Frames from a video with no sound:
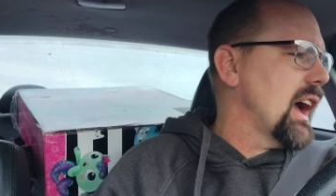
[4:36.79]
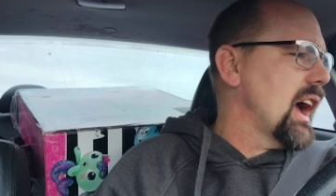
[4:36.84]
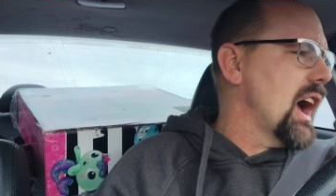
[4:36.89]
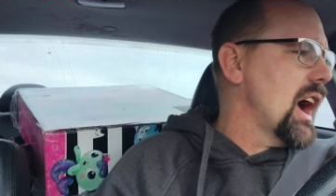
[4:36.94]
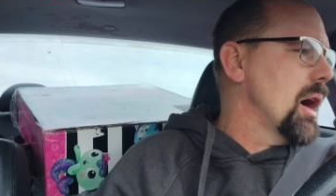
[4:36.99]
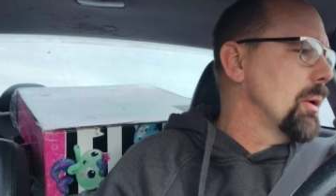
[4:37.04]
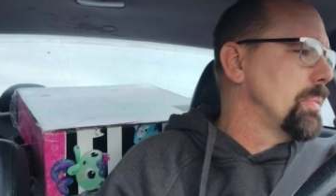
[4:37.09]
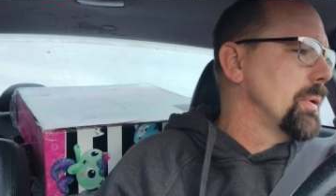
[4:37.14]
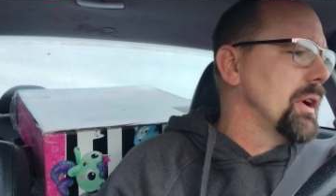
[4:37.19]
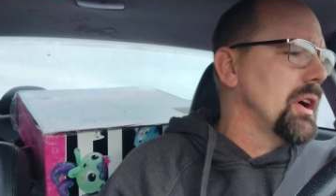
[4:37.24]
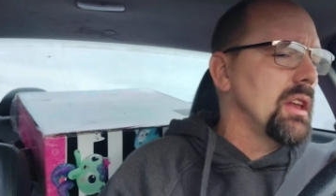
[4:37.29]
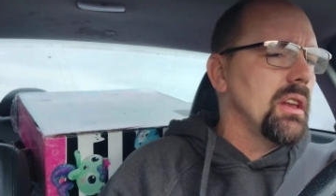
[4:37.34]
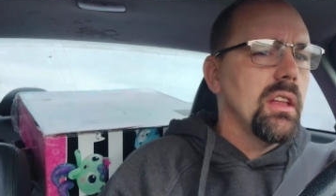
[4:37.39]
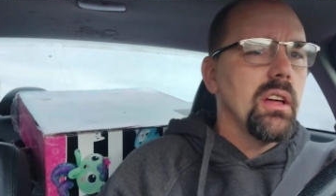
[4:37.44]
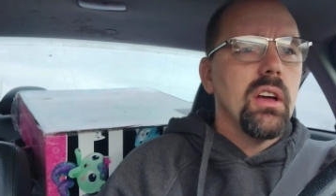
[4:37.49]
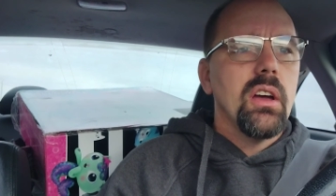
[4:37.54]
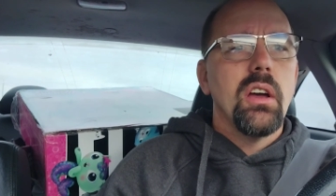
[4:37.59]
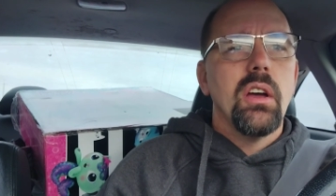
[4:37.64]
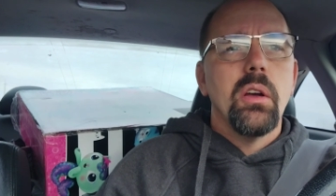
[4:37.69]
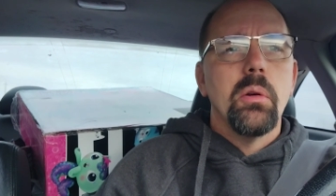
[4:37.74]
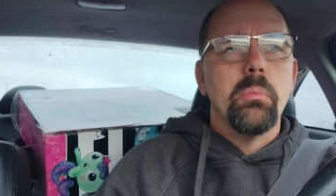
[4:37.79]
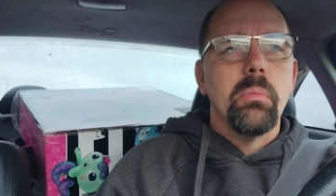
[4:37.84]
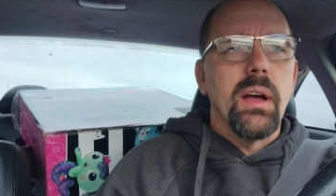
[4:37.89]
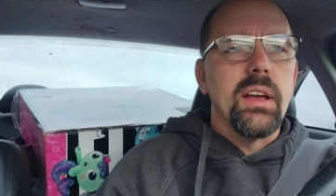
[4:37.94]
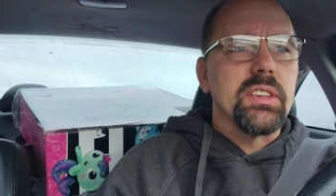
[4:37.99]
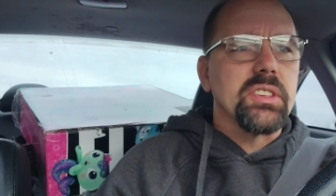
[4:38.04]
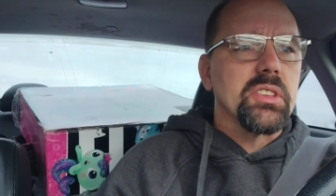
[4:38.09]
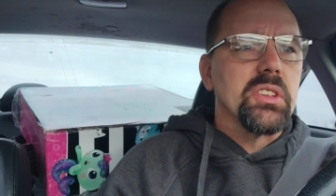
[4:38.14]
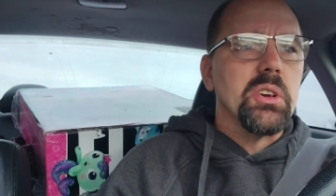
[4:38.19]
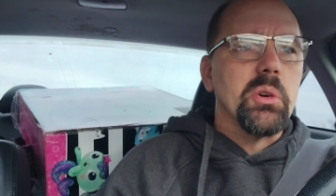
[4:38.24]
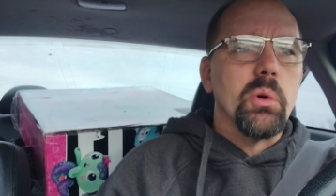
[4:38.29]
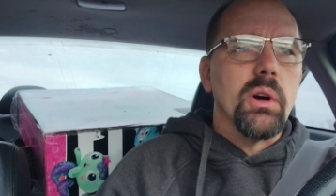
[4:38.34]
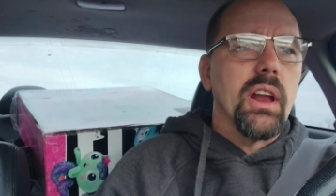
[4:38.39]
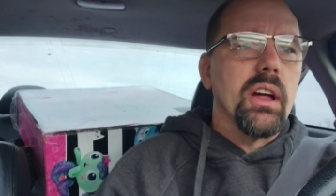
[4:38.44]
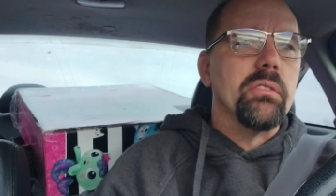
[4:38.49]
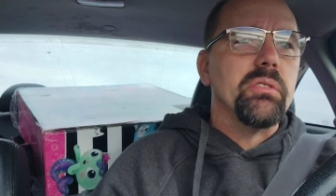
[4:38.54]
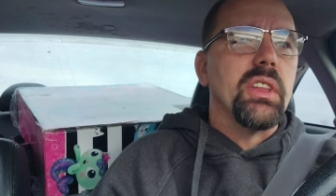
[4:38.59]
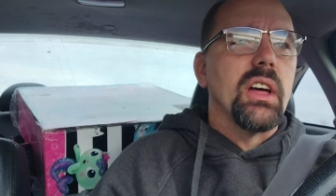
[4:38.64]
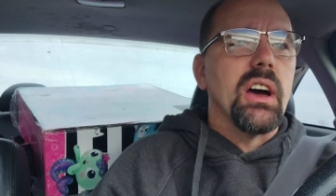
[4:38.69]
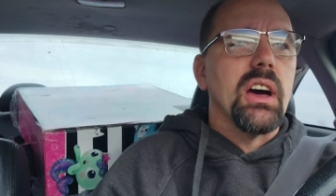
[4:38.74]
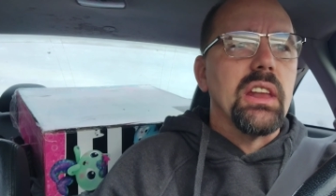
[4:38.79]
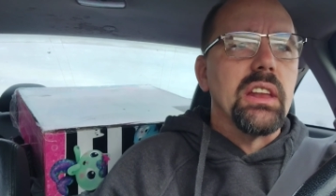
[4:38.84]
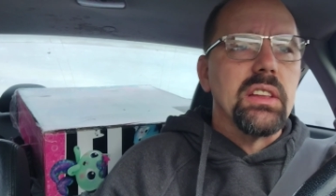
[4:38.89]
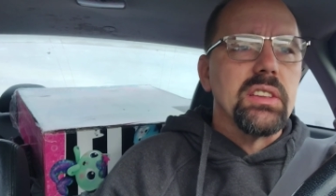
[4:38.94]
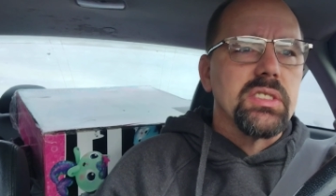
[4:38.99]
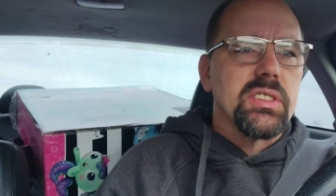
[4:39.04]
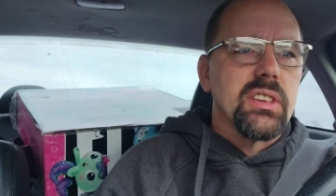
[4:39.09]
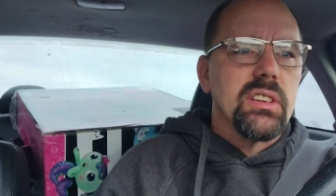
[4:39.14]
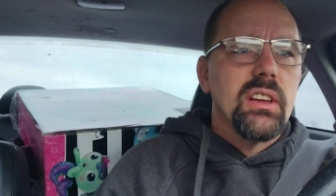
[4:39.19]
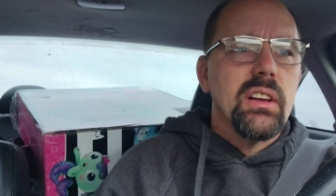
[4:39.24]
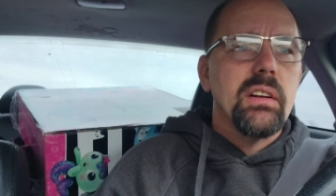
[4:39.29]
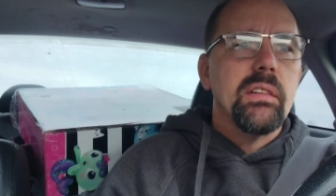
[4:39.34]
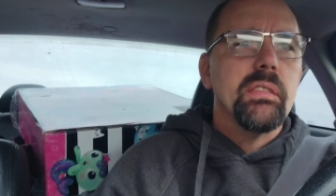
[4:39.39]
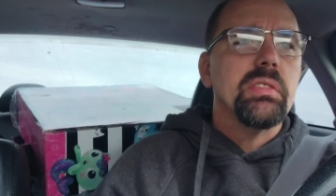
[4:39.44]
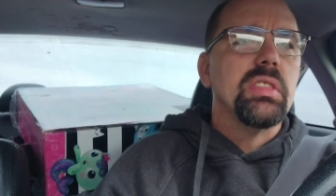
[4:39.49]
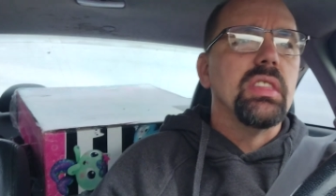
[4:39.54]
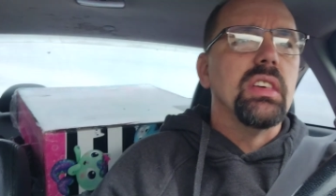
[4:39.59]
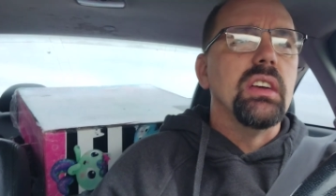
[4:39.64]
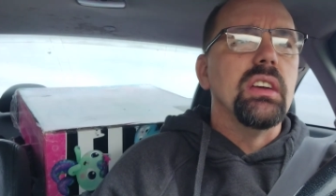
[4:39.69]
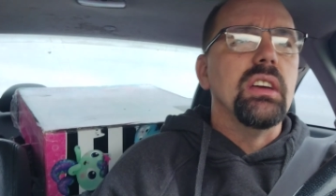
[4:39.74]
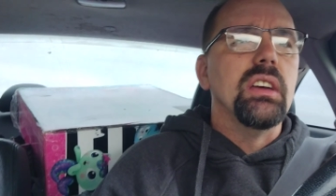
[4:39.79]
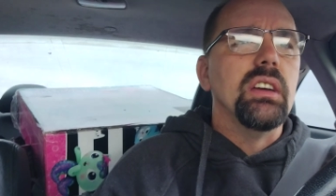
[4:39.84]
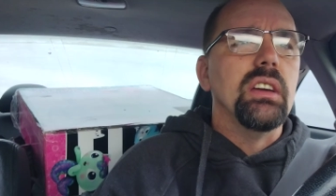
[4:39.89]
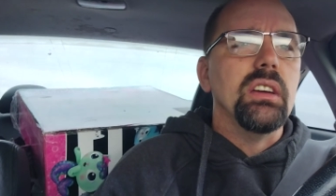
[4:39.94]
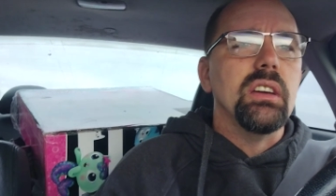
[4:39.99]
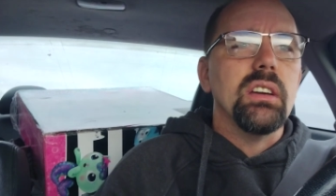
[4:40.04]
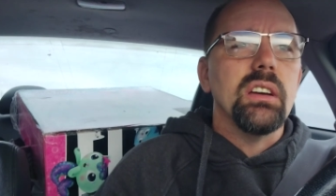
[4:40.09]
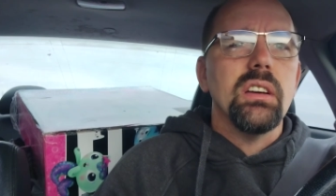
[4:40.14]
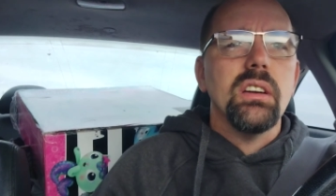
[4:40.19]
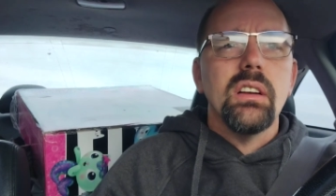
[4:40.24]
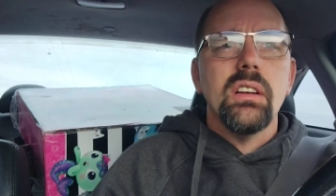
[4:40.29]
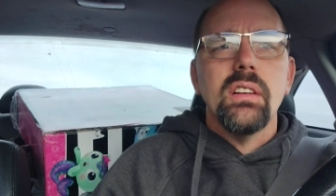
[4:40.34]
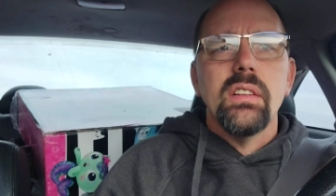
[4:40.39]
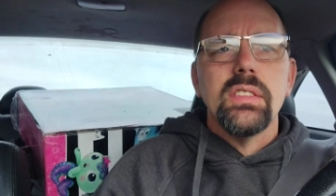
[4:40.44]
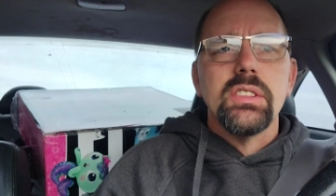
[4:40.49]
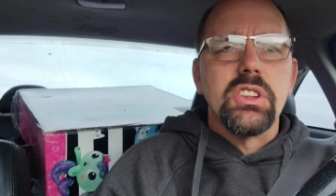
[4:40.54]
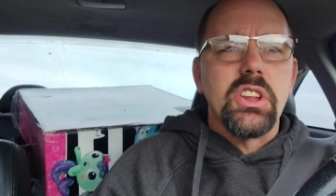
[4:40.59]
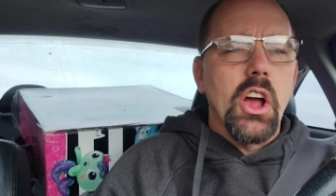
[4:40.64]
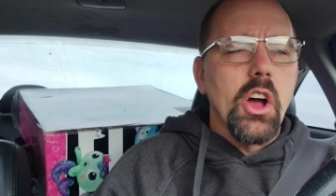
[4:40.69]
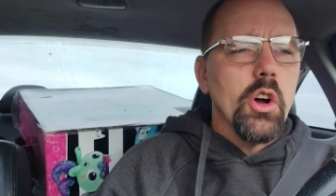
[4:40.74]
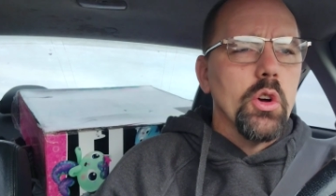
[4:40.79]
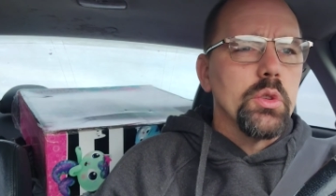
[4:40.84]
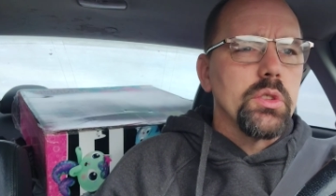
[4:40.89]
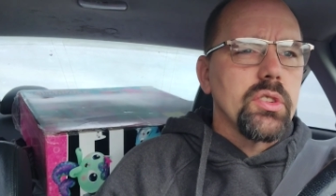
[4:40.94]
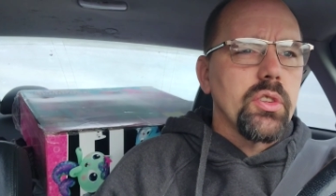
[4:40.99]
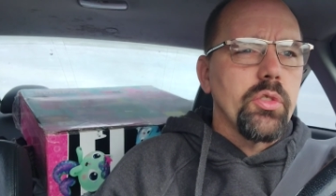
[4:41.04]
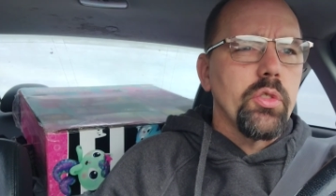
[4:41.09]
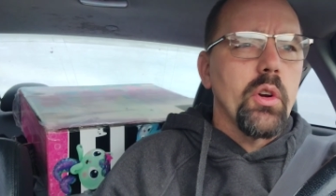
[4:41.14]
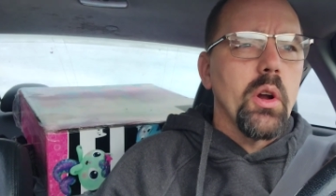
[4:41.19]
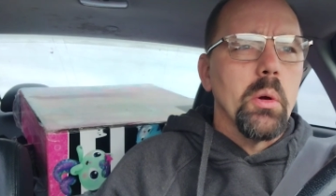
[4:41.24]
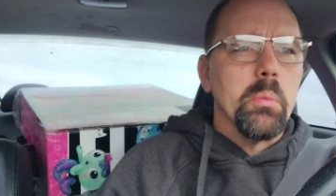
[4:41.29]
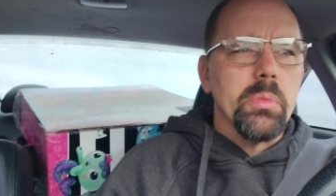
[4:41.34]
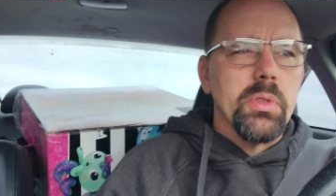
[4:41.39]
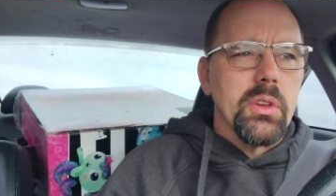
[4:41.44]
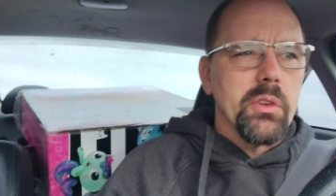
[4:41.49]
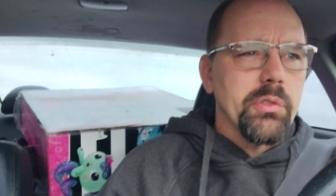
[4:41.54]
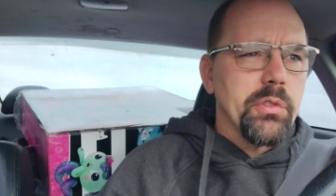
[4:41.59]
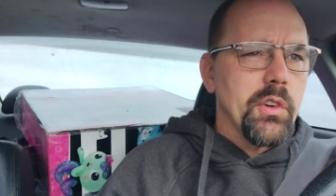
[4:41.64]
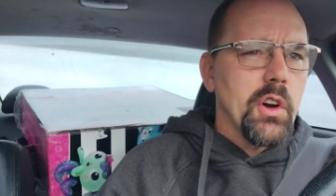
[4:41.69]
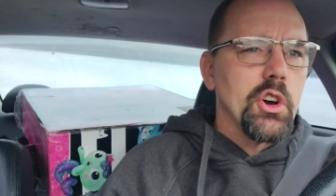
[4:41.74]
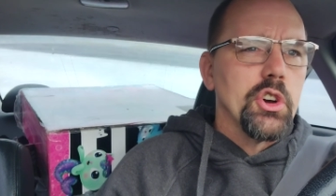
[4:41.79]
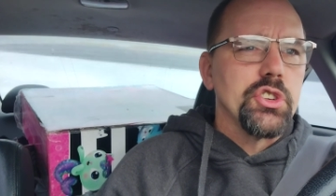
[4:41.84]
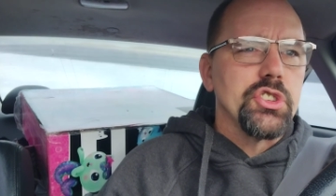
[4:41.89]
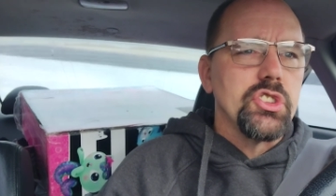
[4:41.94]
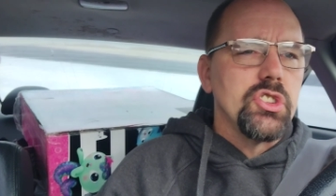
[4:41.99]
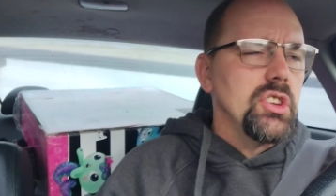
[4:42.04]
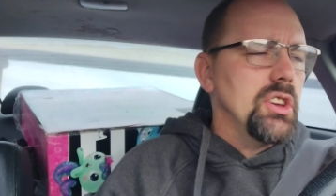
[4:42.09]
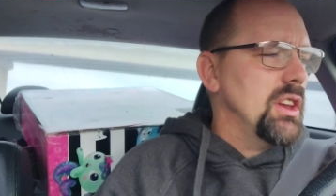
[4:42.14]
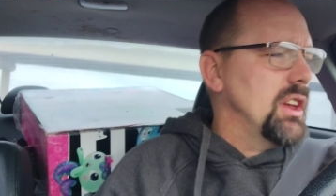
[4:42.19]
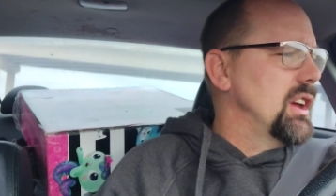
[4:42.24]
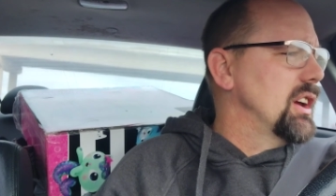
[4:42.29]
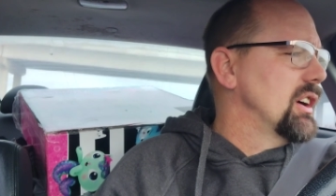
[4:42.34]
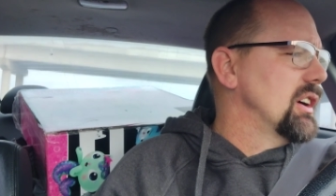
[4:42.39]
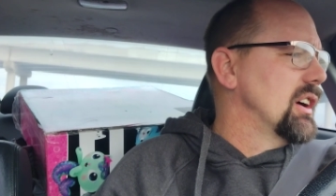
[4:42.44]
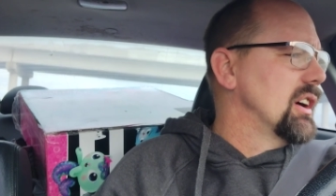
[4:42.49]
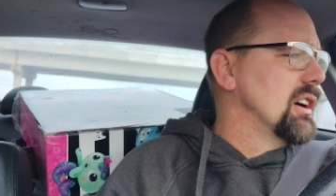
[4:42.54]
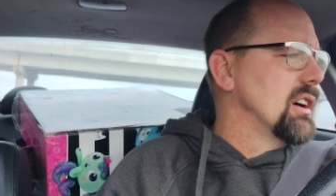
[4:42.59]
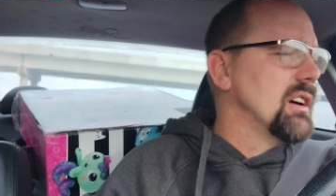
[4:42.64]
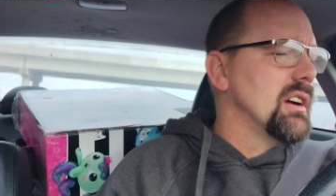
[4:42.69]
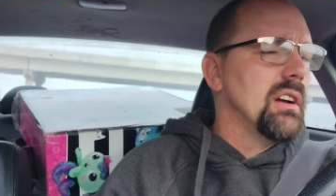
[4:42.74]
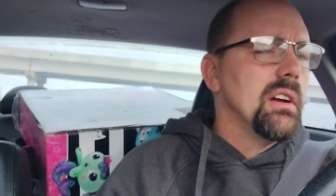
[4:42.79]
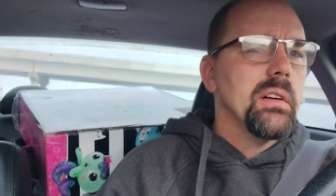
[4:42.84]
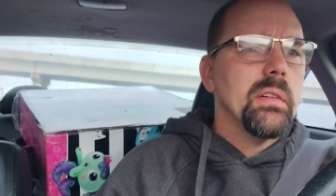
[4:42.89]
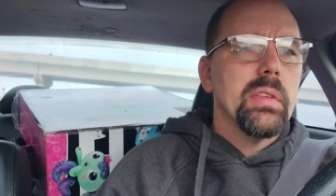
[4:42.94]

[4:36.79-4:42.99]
happen. Basically what I've done is the totes from the first year,